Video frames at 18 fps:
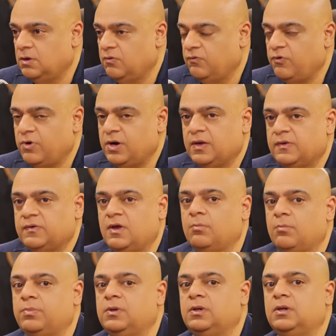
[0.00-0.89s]
For
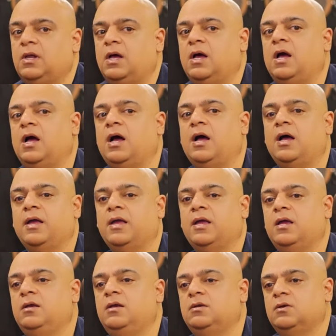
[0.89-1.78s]
example, I
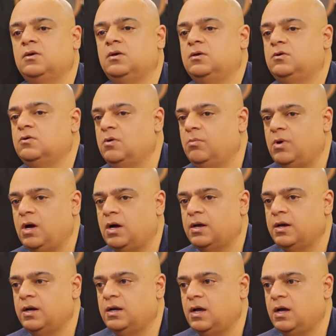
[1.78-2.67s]
entered into a
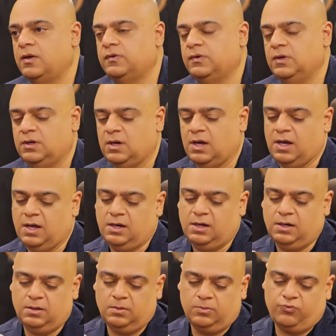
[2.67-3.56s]
market, I said
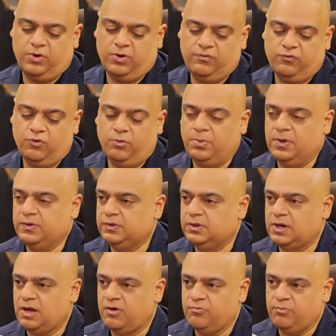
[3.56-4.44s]
I'll
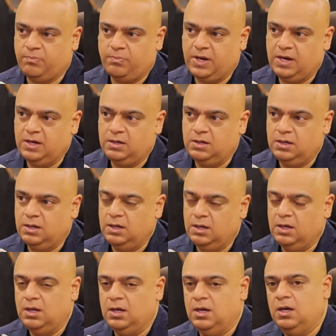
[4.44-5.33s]
24% I'm paid,
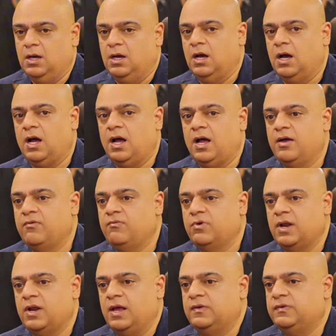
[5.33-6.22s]
mm. I
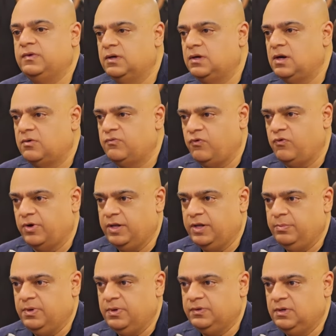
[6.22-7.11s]
would exit at
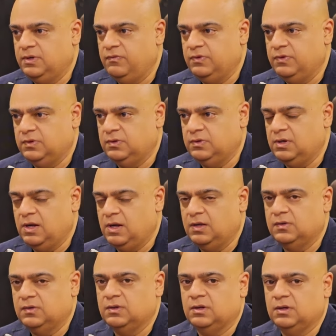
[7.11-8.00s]
40%, which is the
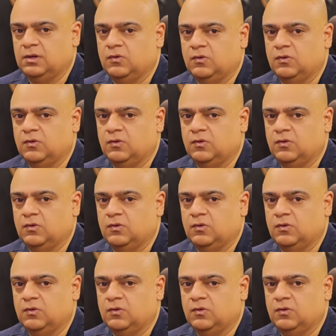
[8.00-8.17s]
next.